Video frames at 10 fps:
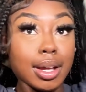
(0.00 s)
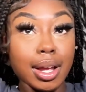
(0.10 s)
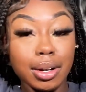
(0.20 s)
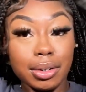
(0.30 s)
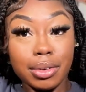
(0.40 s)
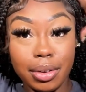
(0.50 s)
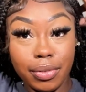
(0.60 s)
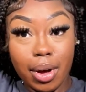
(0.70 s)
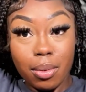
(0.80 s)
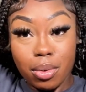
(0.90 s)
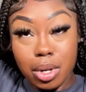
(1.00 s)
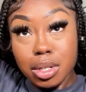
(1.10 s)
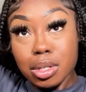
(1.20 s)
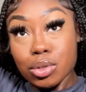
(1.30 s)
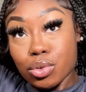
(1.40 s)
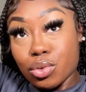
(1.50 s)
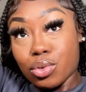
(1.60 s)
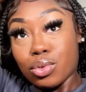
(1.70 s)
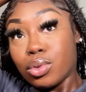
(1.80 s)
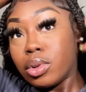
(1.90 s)
I don't know if I want
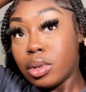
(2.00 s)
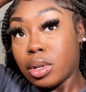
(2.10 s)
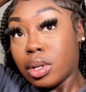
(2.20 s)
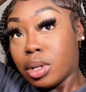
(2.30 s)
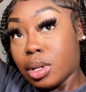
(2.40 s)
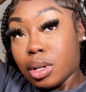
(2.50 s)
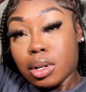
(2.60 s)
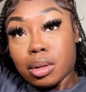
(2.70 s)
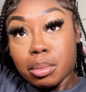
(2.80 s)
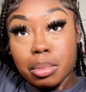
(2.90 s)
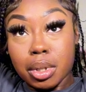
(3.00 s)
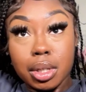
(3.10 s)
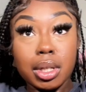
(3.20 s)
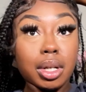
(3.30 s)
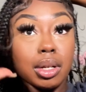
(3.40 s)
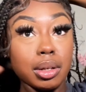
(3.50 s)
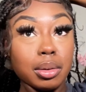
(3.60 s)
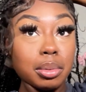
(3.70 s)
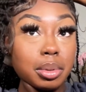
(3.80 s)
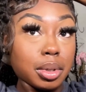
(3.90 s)
to pull it up.